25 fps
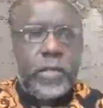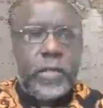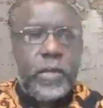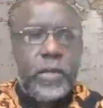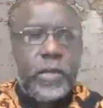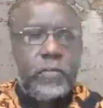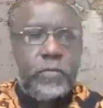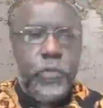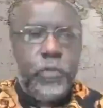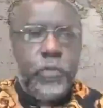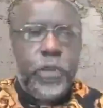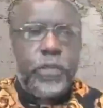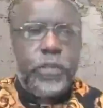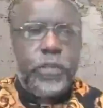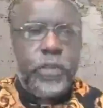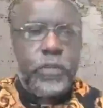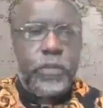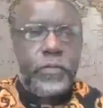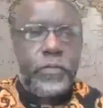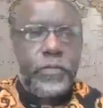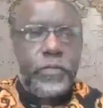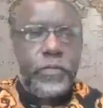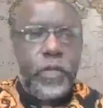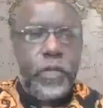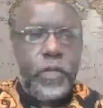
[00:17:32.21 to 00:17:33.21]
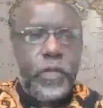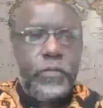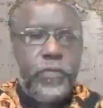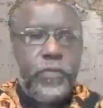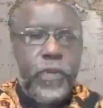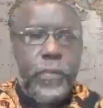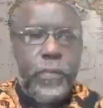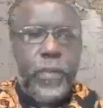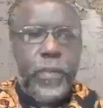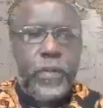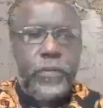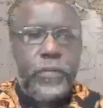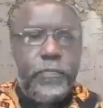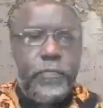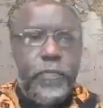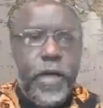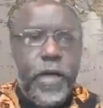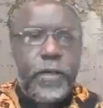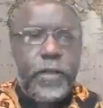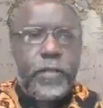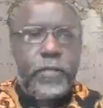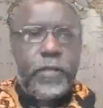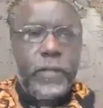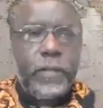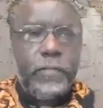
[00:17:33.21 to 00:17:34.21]
just waiting to see if I might
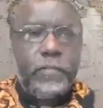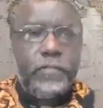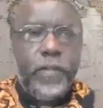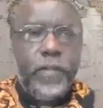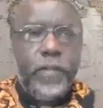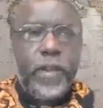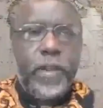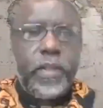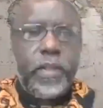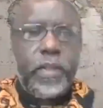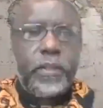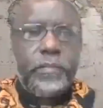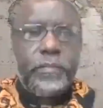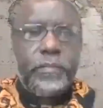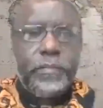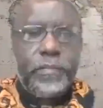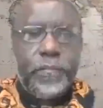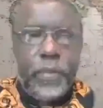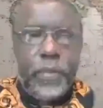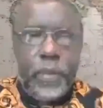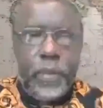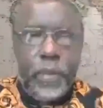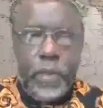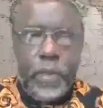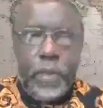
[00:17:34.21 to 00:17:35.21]
find some funding